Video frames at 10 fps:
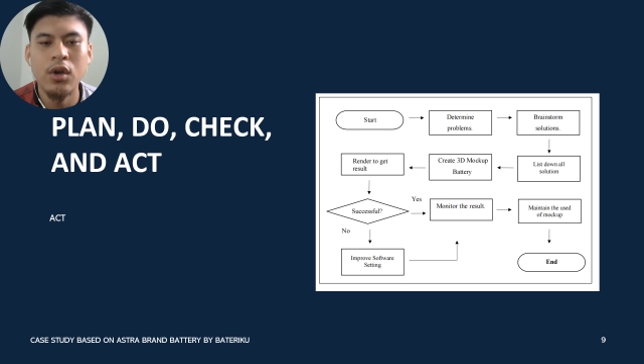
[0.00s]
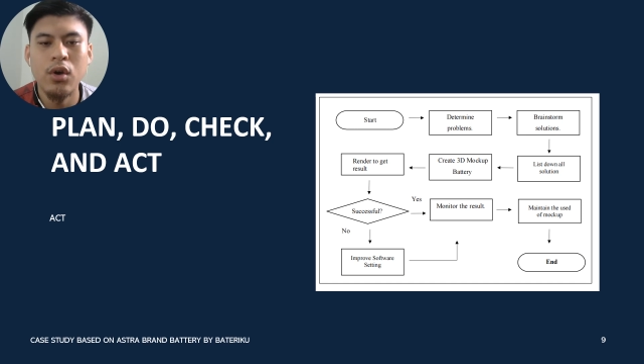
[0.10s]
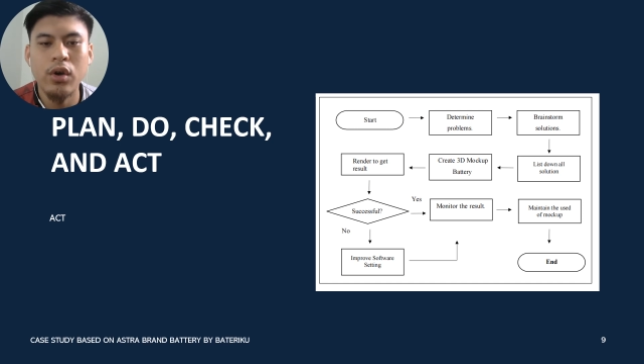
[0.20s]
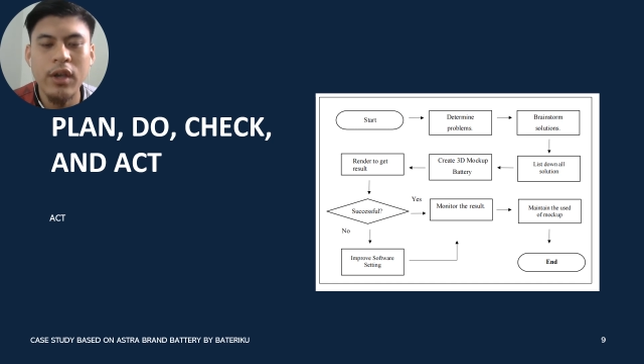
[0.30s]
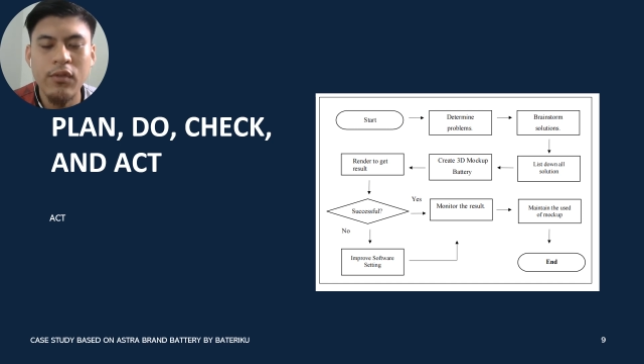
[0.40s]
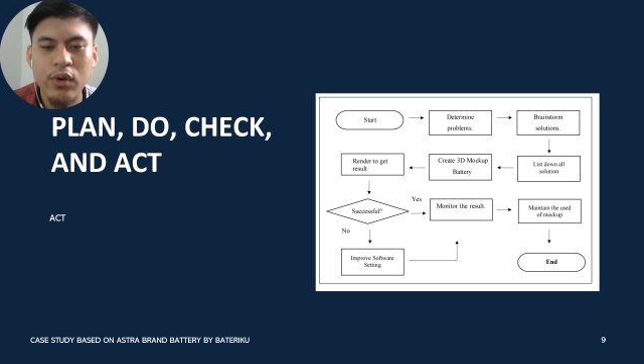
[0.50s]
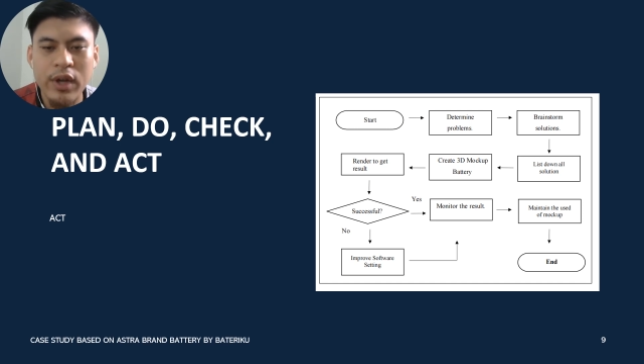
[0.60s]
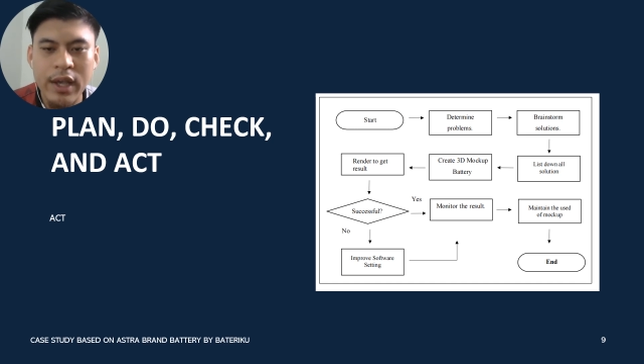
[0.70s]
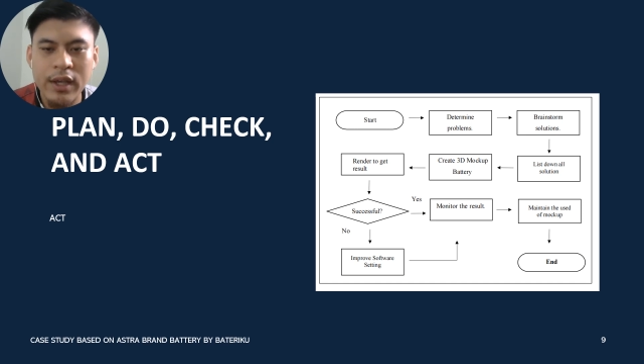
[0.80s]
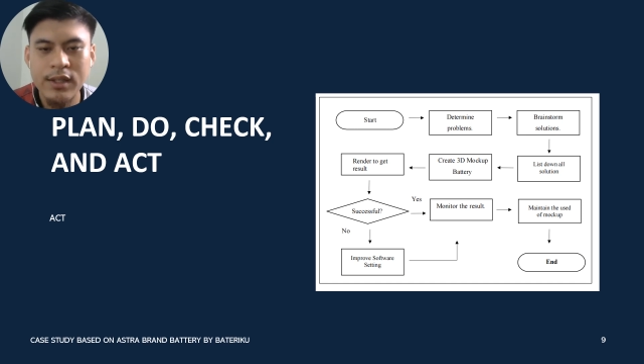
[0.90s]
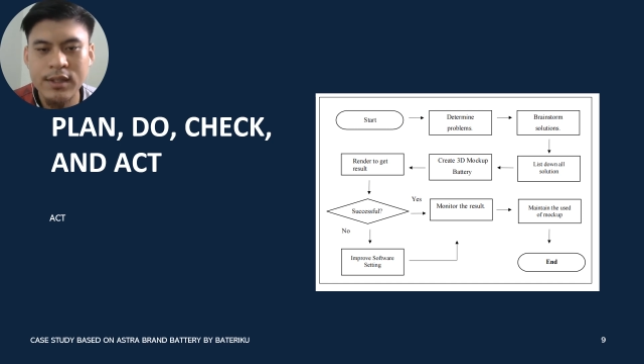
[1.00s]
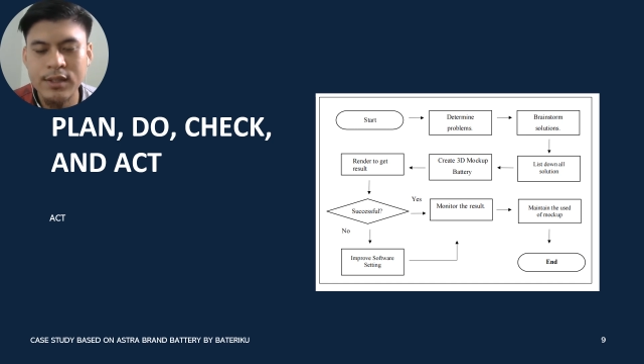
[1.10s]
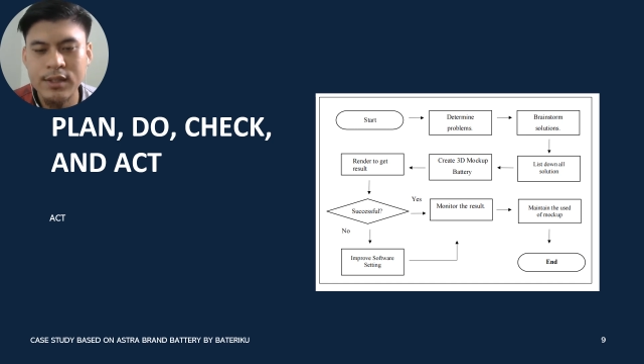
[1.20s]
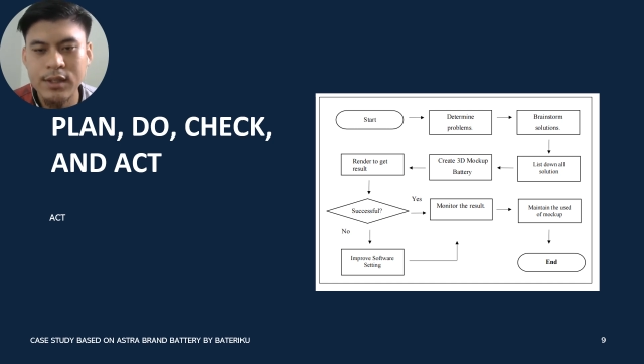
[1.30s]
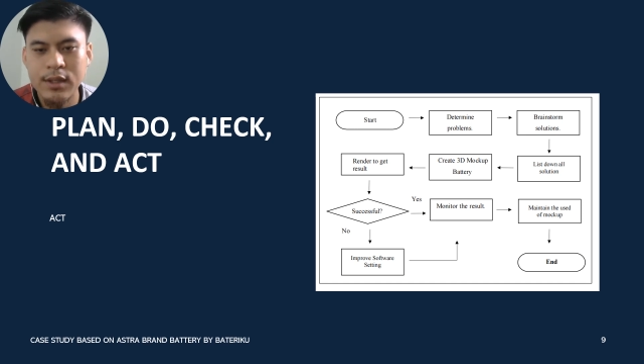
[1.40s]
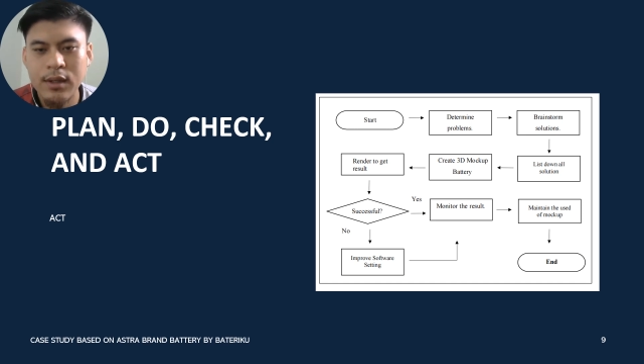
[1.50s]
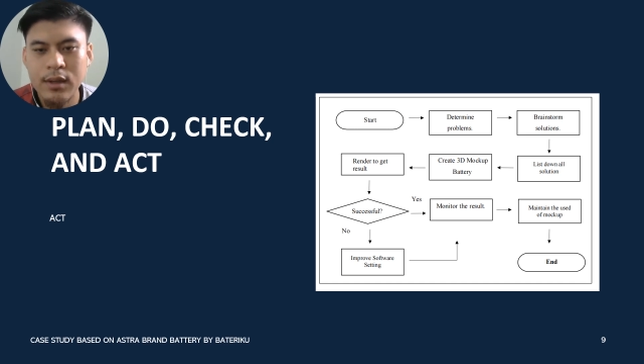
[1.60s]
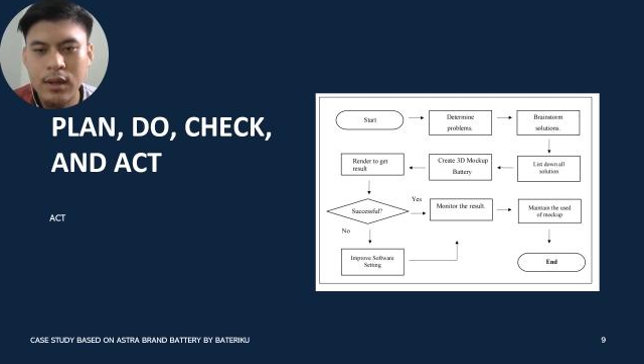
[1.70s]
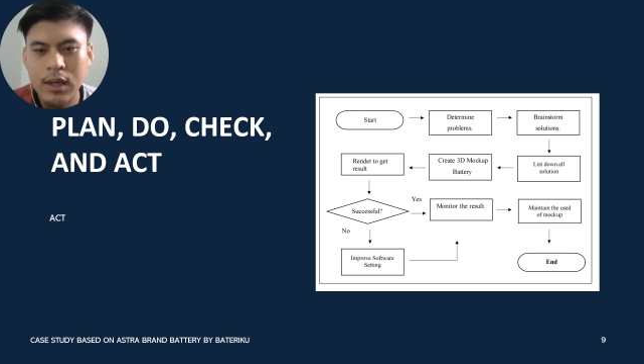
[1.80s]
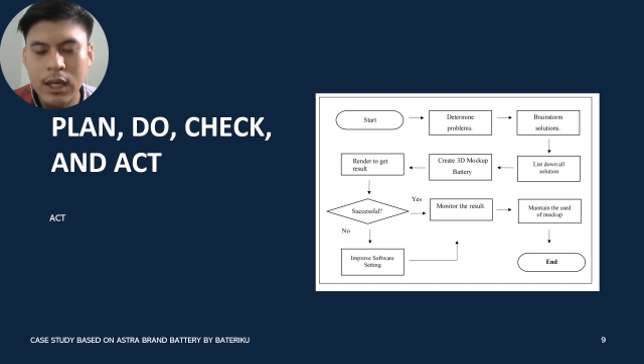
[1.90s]
Okay, for the egg is
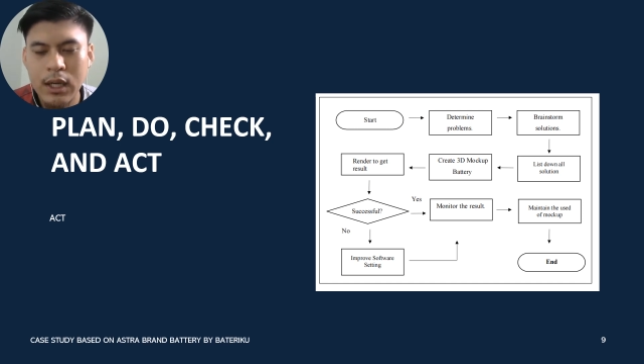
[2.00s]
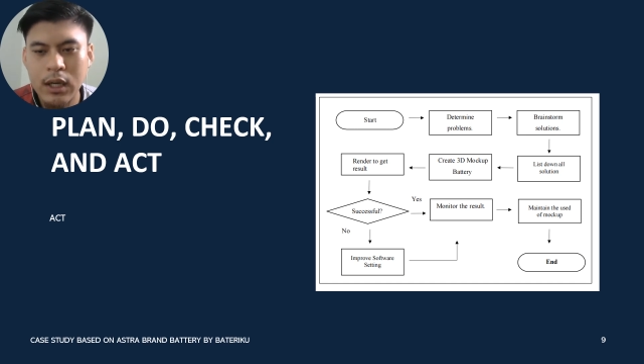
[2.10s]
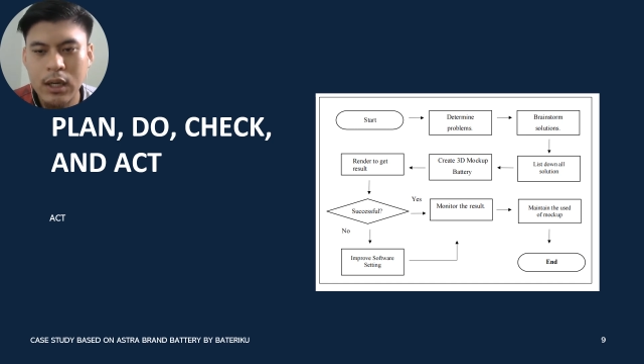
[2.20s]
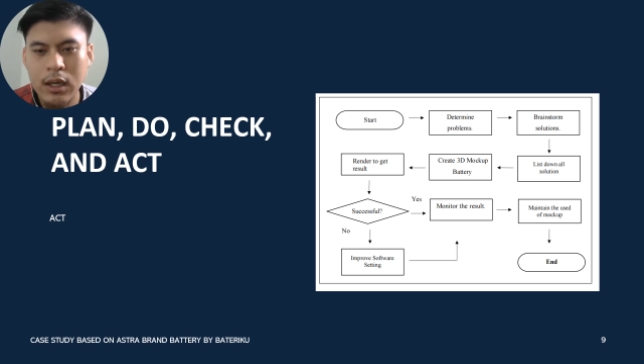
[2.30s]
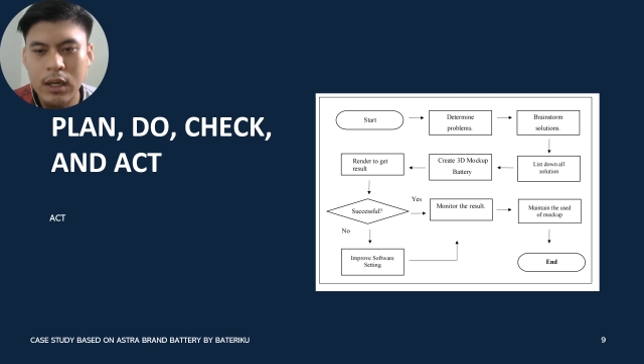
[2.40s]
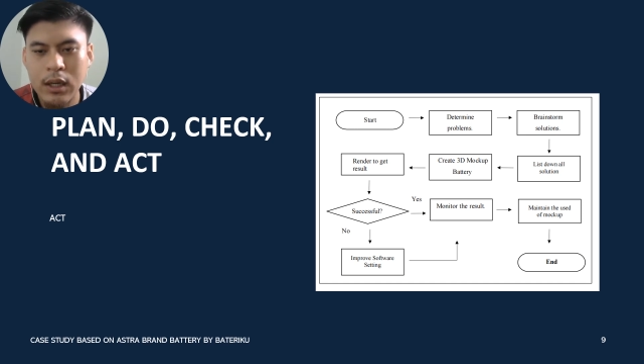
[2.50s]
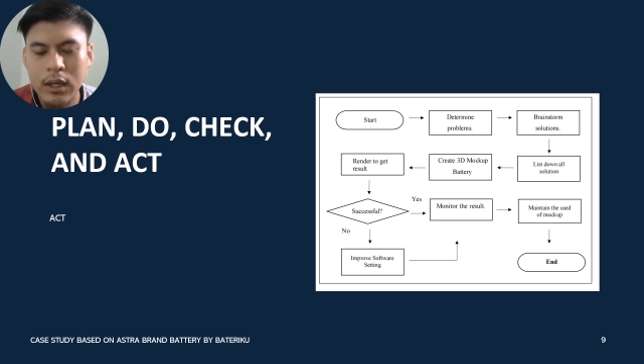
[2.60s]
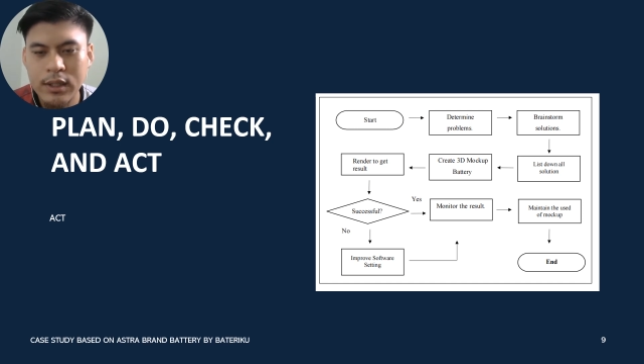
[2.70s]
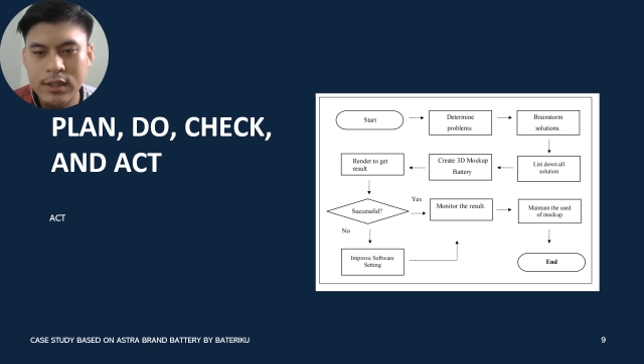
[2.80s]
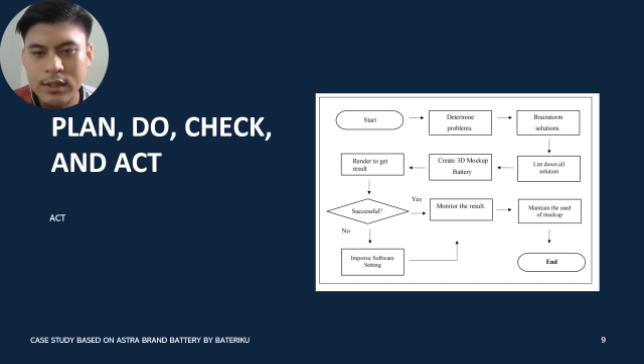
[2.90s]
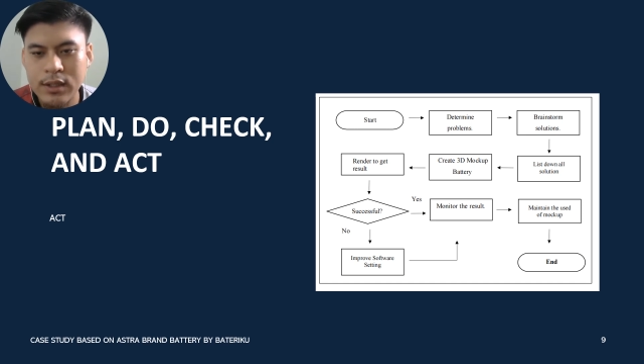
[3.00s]
this is